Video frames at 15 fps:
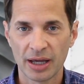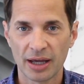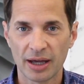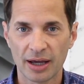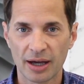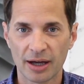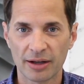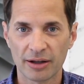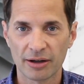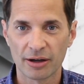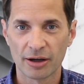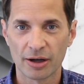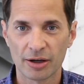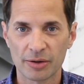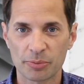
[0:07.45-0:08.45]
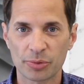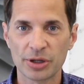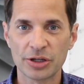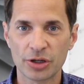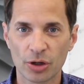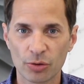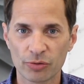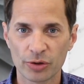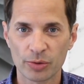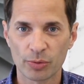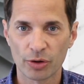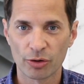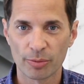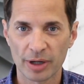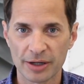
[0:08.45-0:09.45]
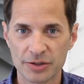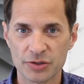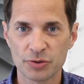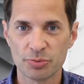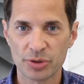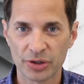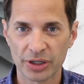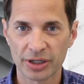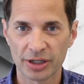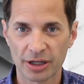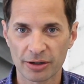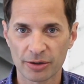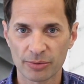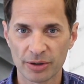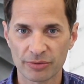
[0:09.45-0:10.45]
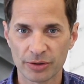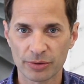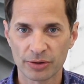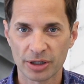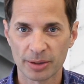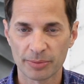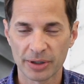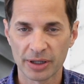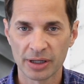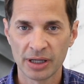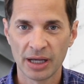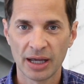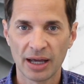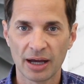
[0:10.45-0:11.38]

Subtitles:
and pre-COVID we were about a $2 billion revenue company